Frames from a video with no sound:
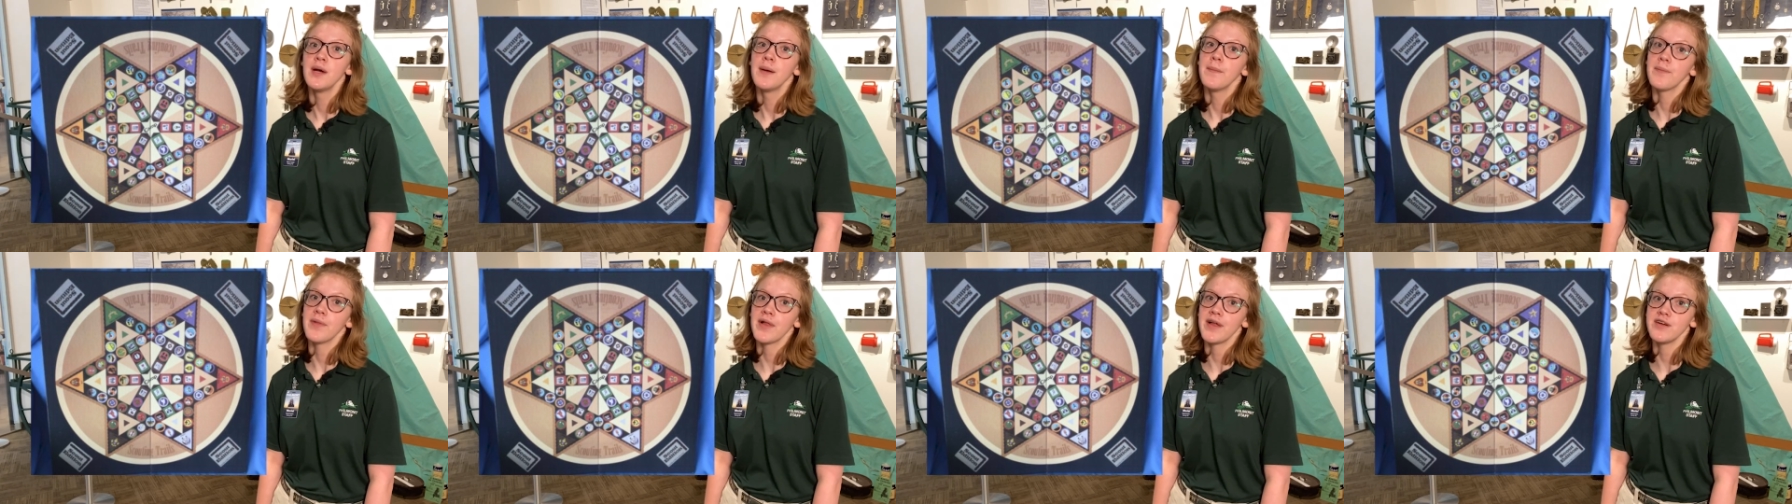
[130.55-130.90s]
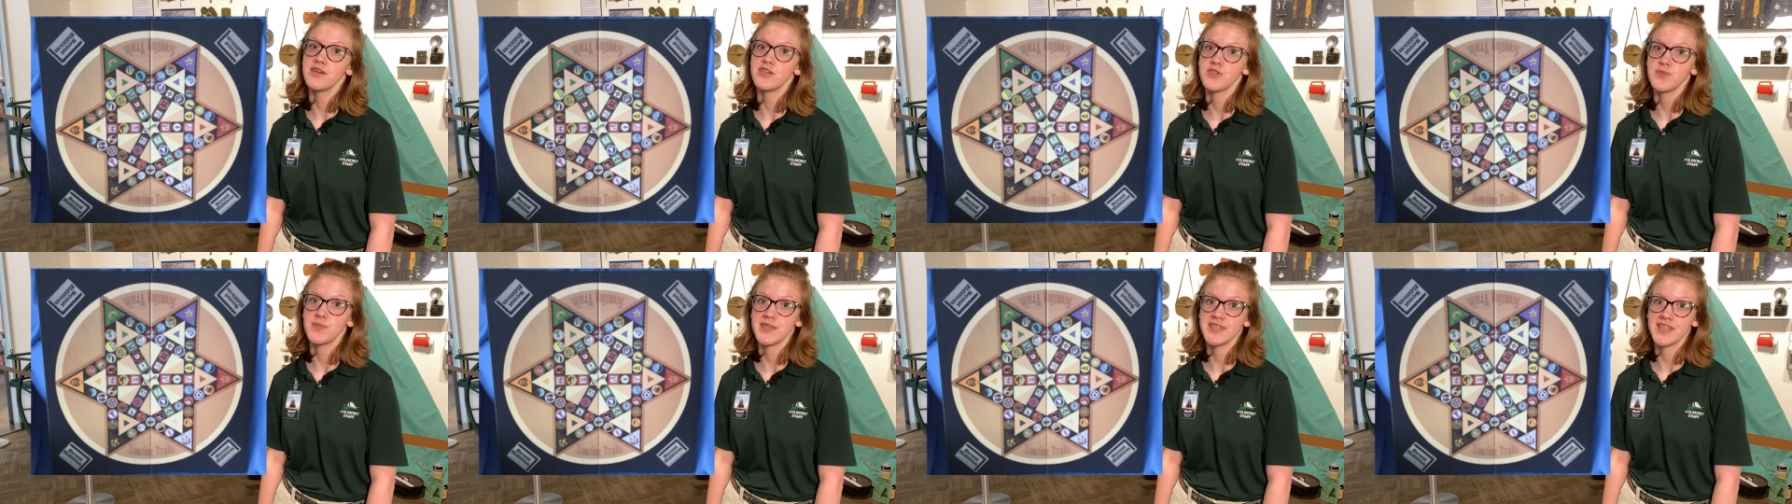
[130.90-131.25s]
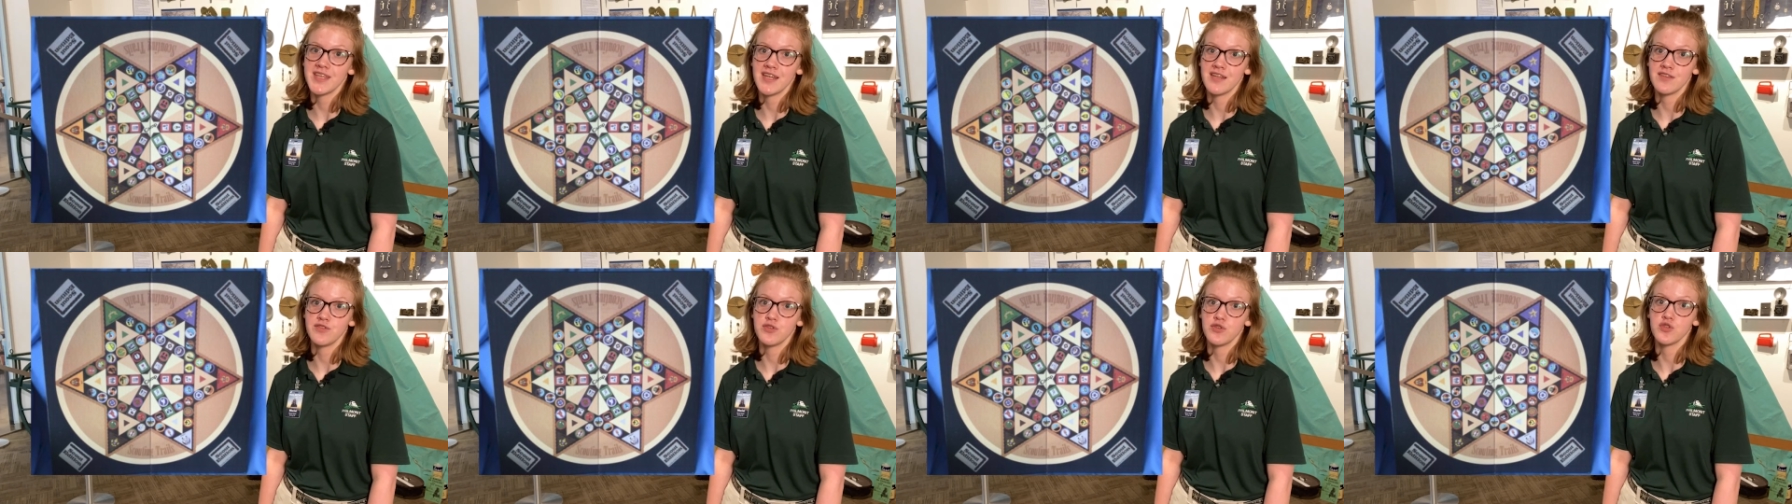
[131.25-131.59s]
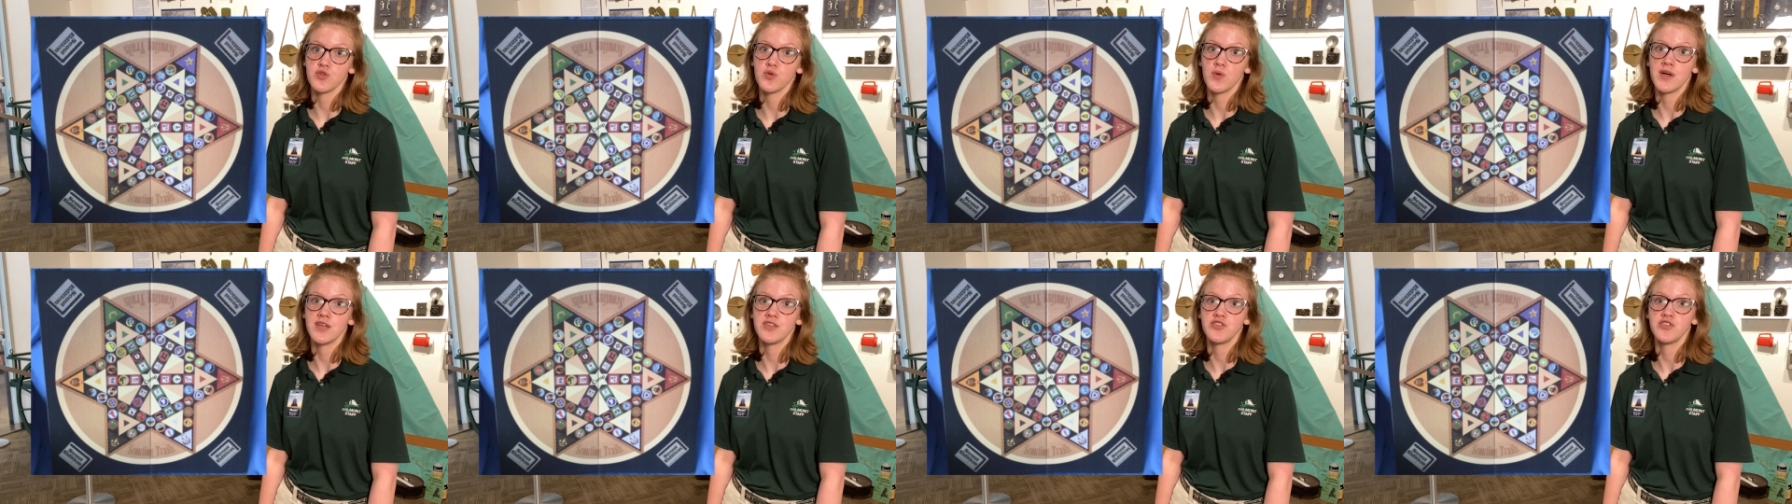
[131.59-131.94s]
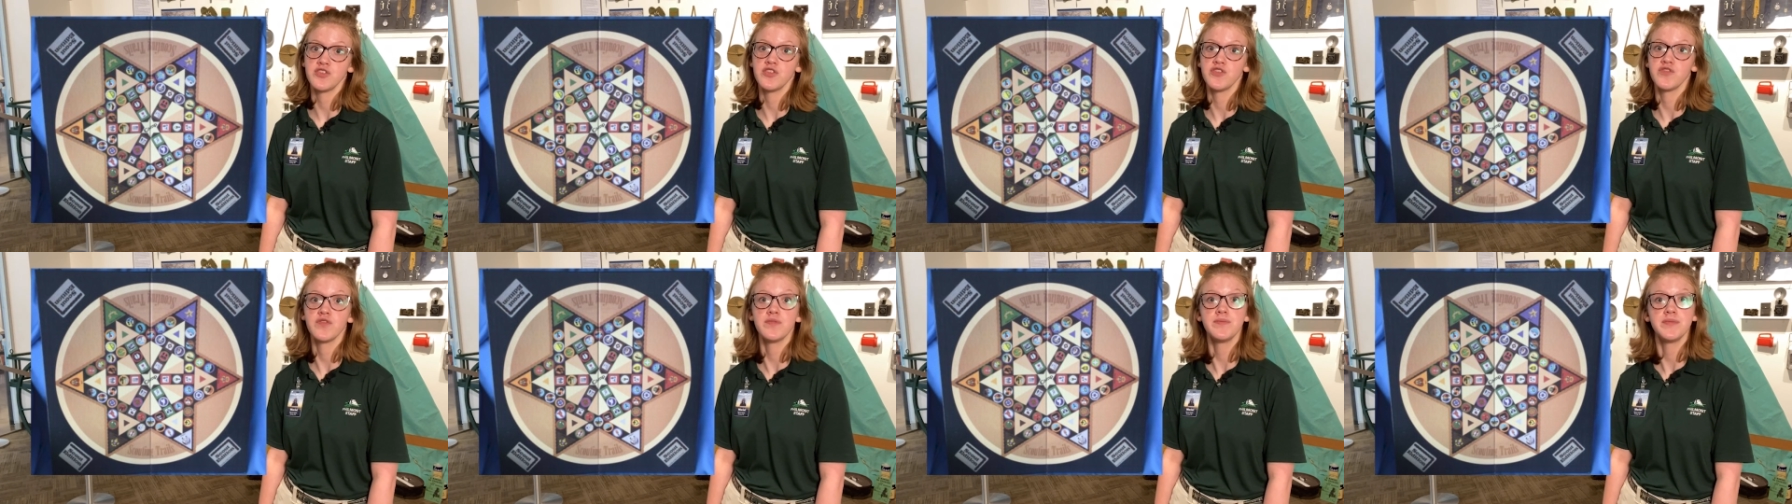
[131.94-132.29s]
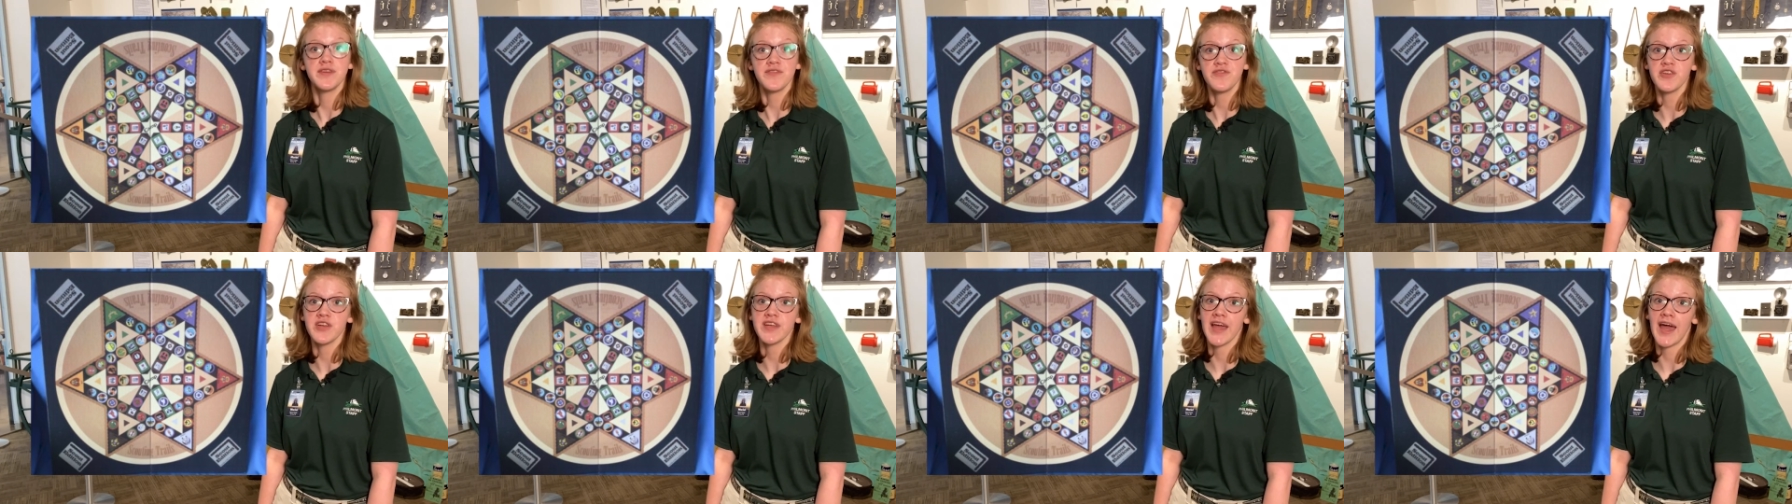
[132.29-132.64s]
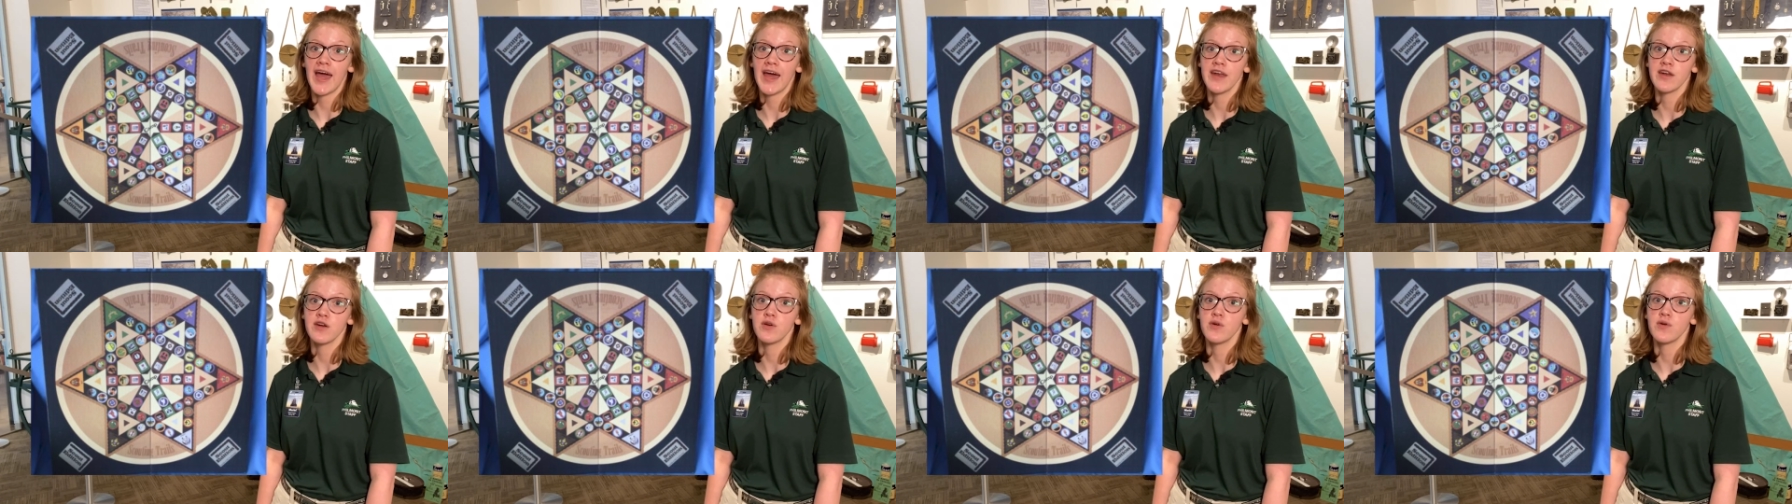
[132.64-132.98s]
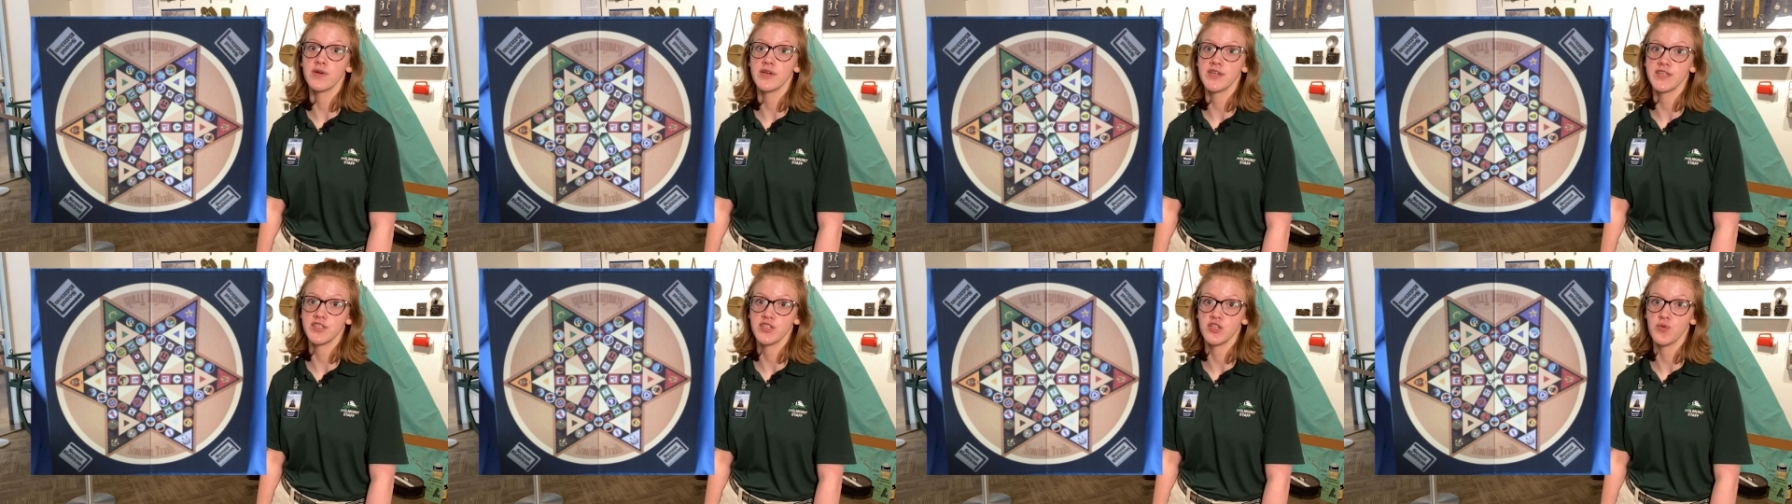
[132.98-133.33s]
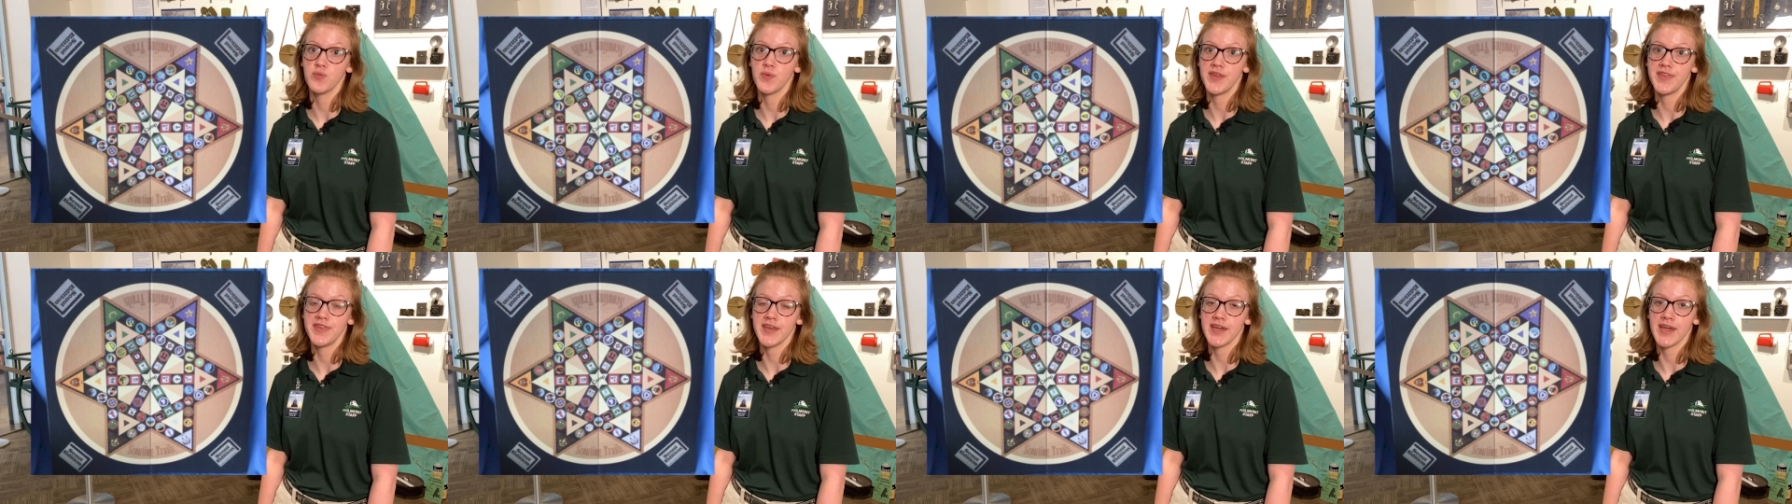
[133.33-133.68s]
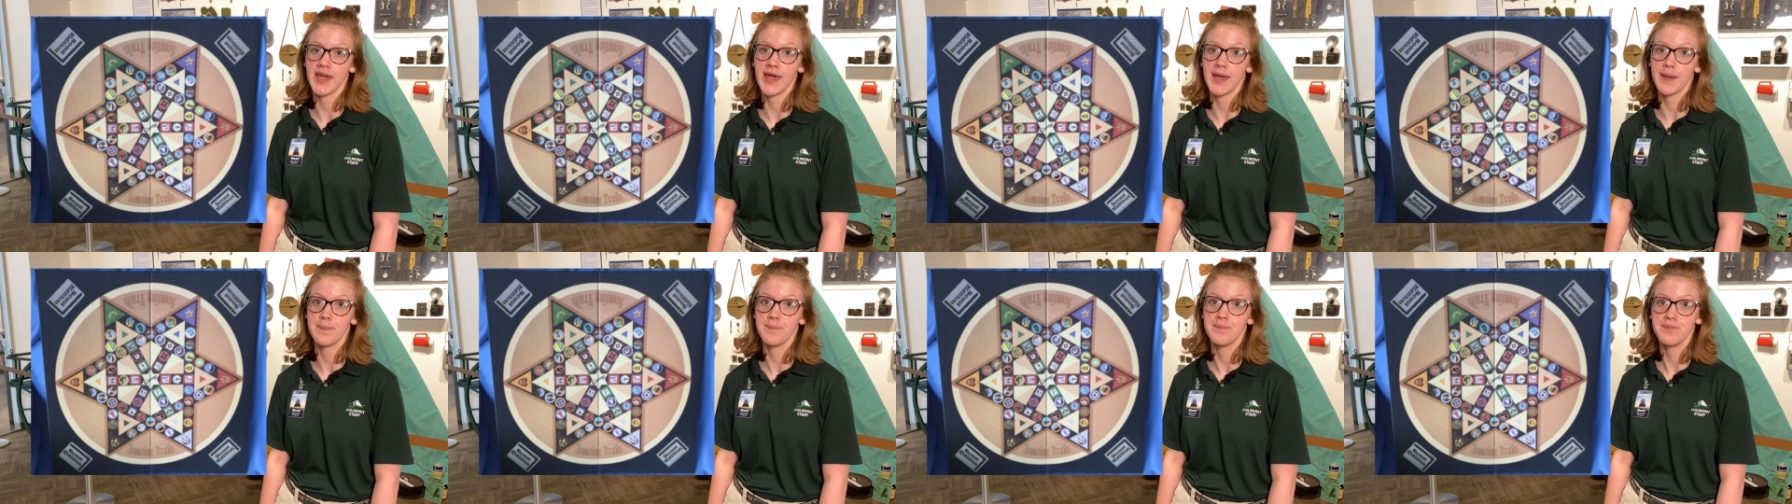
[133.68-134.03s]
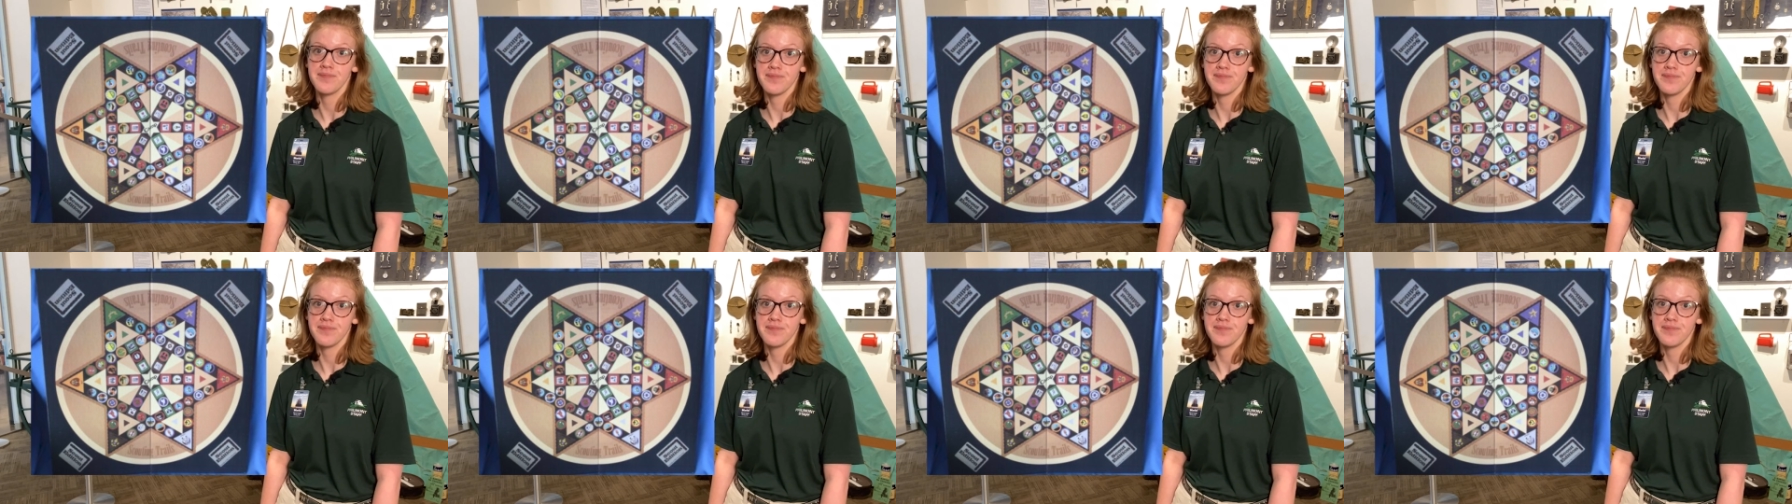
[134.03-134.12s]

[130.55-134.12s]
Players must answer questions from different categories to win the game.